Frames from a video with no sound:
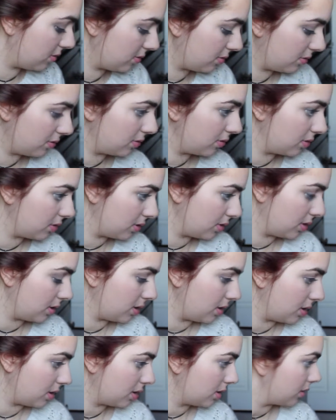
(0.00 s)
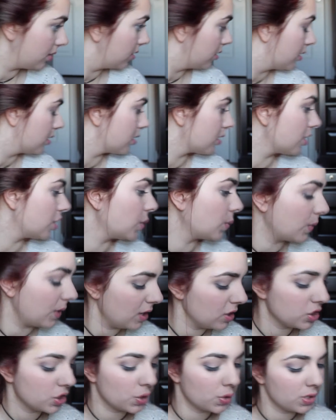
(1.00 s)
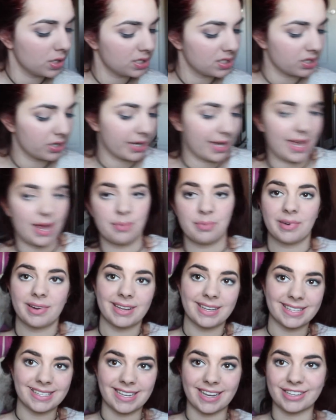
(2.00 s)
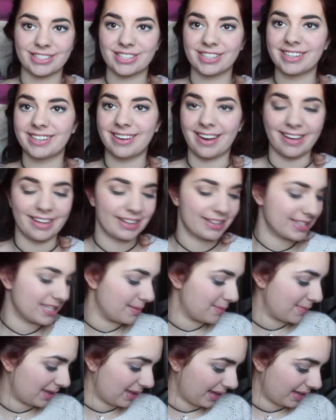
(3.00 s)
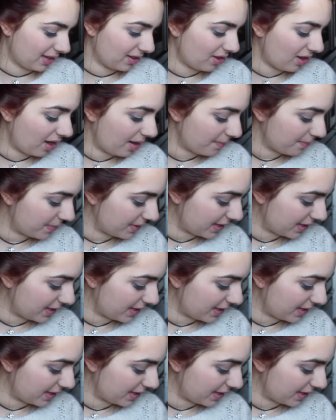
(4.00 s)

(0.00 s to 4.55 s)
course, you know when I show this on camera, it's actually not seeming like a lot,